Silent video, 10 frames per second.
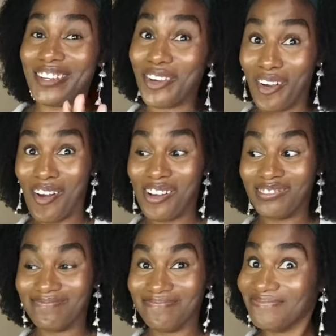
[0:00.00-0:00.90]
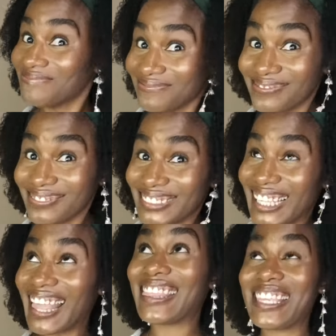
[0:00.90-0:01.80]
y'all,
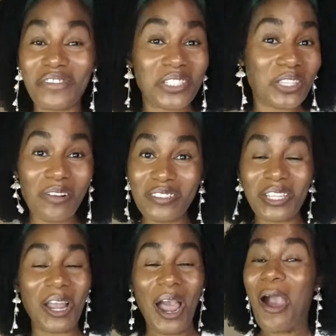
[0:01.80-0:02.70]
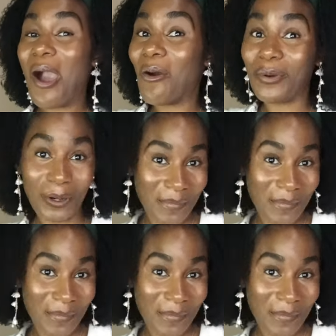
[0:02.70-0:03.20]
the results were